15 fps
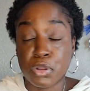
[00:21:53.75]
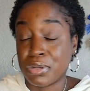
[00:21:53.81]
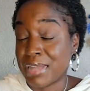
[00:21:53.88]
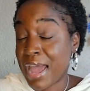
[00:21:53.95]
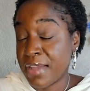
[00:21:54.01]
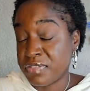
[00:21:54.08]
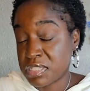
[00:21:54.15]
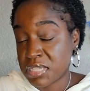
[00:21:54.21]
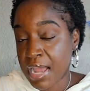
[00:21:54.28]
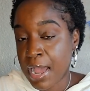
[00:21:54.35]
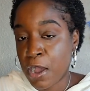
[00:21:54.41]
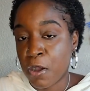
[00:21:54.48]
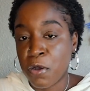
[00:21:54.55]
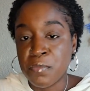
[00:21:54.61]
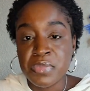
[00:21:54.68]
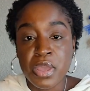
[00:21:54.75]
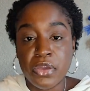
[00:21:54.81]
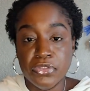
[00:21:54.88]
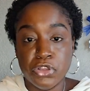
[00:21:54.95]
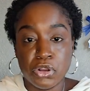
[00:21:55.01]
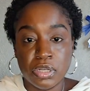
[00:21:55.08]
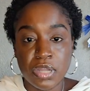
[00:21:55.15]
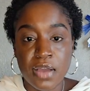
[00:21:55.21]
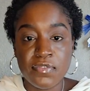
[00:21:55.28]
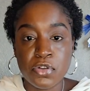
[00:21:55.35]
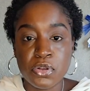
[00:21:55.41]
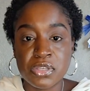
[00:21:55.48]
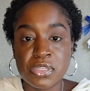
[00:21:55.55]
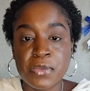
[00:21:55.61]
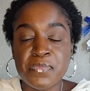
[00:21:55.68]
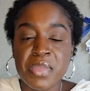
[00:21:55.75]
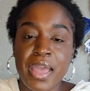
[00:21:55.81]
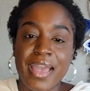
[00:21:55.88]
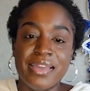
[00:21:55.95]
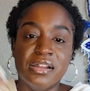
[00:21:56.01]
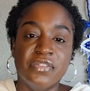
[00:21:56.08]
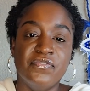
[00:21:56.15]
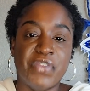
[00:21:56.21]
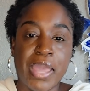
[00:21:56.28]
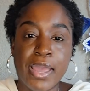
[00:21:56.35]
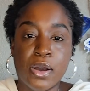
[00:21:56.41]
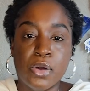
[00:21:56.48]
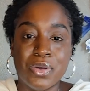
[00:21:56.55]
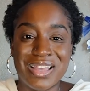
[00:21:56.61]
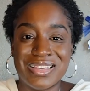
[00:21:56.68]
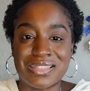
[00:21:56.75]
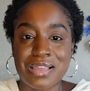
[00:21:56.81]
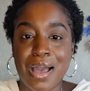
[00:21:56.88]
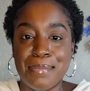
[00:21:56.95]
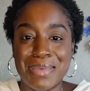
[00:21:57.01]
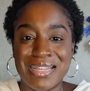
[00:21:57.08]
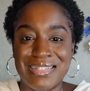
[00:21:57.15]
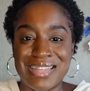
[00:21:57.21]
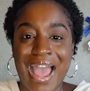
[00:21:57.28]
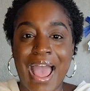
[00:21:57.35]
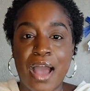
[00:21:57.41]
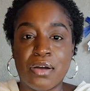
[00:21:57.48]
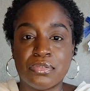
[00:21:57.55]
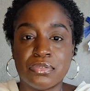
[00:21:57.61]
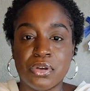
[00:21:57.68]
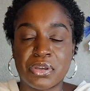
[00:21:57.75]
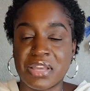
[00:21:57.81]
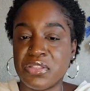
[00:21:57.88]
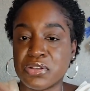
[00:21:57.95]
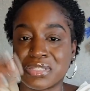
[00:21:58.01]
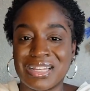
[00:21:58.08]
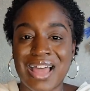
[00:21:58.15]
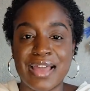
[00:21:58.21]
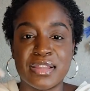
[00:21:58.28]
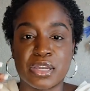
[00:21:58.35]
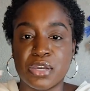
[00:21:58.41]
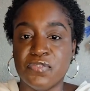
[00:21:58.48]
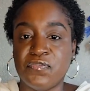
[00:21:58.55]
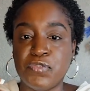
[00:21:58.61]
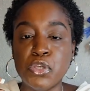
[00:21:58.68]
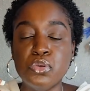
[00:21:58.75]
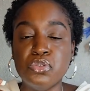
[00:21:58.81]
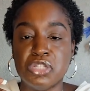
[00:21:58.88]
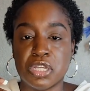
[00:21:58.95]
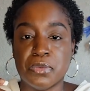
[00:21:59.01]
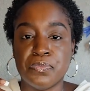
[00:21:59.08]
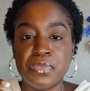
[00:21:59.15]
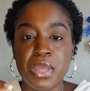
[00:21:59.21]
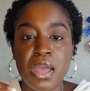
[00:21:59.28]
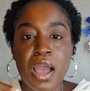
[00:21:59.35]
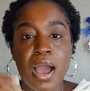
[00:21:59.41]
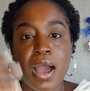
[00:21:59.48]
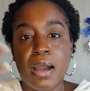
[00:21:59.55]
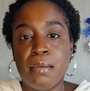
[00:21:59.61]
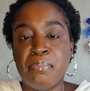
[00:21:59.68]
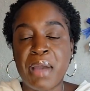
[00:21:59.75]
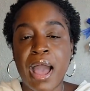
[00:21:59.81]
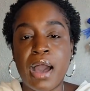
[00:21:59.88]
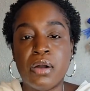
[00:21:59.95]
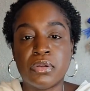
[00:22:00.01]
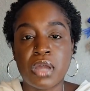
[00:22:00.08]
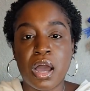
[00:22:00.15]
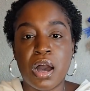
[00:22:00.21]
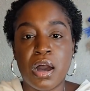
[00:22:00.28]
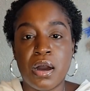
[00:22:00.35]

lifestyle, their lovers, and a veil is coming down. Okay, there's a lot of confusion about